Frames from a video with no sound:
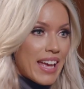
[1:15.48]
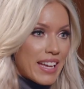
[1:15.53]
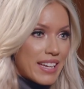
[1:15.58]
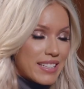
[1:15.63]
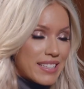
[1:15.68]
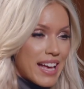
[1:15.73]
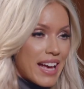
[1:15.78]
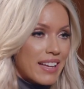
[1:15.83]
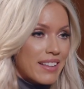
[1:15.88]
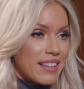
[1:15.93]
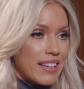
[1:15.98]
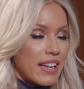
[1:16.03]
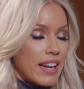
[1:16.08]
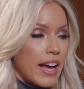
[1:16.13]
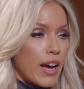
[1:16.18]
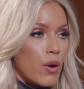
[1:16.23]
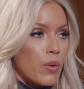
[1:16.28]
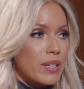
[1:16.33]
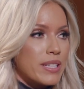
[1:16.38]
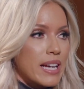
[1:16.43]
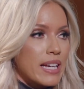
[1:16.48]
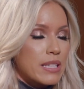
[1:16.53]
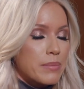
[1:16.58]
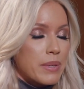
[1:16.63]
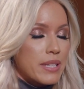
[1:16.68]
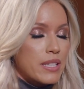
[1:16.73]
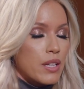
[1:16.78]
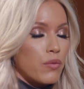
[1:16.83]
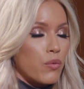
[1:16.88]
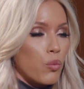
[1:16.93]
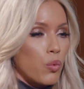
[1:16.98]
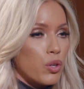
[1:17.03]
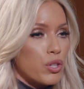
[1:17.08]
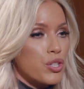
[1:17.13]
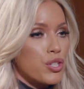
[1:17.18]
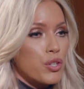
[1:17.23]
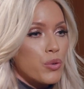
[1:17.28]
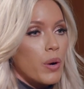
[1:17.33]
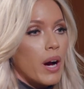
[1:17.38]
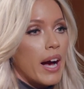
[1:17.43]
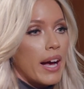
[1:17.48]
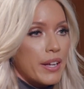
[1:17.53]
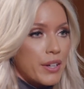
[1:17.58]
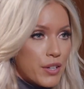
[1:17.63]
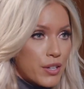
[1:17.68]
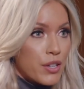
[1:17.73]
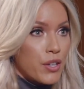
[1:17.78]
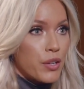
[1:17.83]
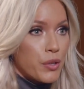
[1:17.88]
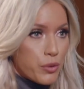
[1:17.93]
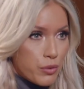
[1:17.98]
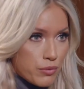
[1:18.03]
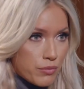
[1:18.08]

Exactly, and I always ask myself, would you hire you?